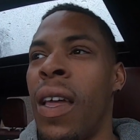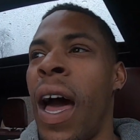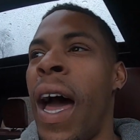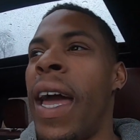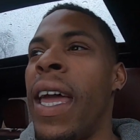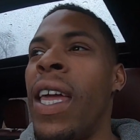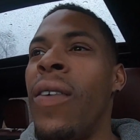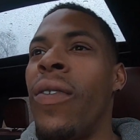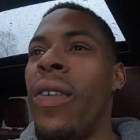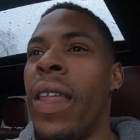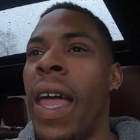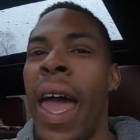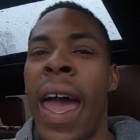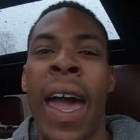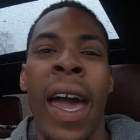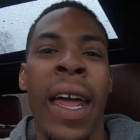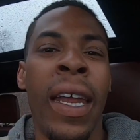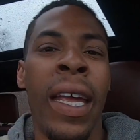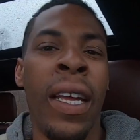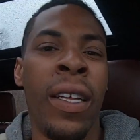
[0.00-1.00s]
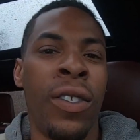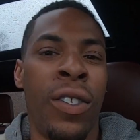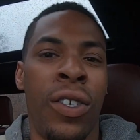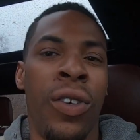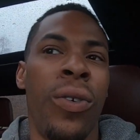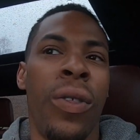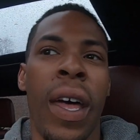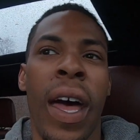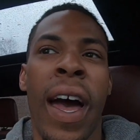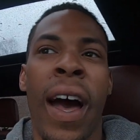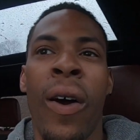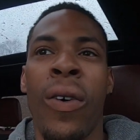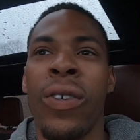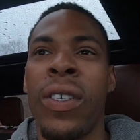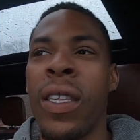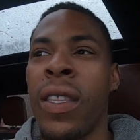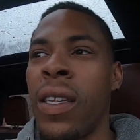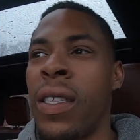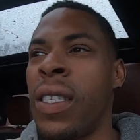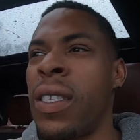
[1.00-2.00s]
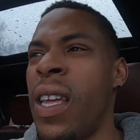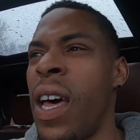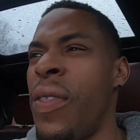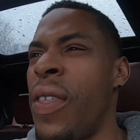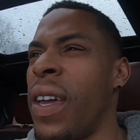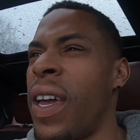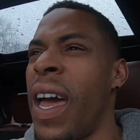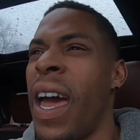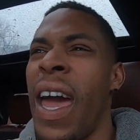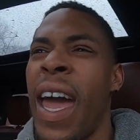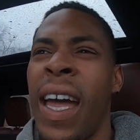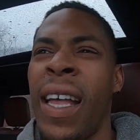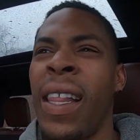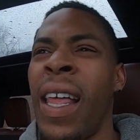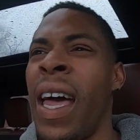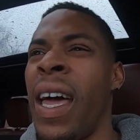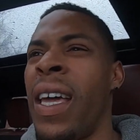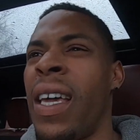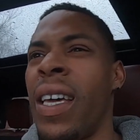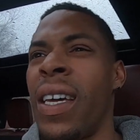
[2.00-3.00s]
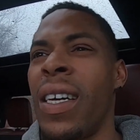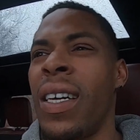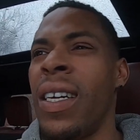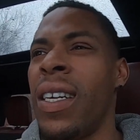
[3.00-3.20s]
I even had into the house. I think I had like,